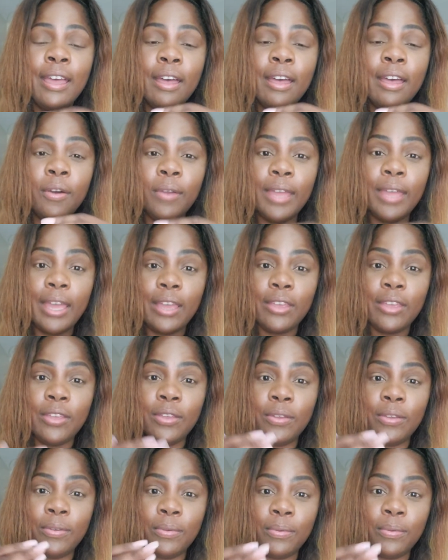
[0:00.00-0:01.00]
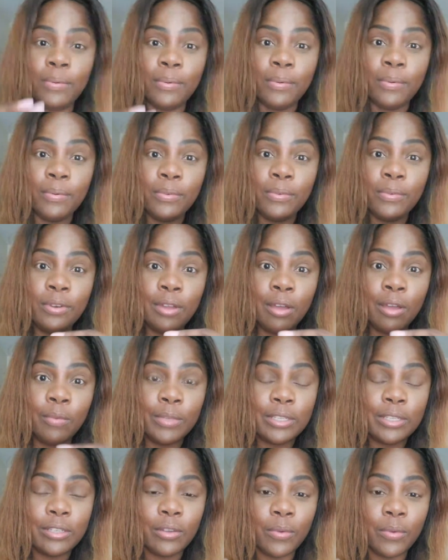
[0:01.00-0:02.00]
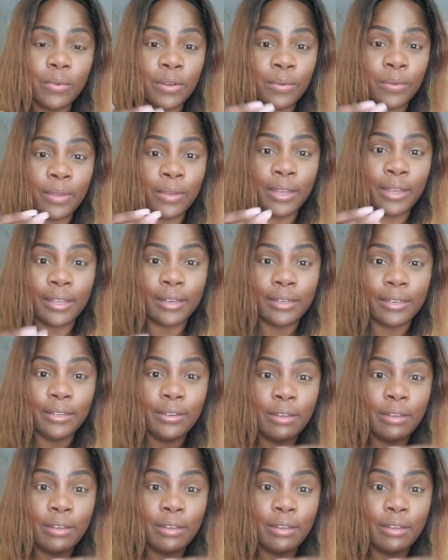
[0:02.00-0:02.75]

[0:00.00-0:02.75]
okay, you know what's going on,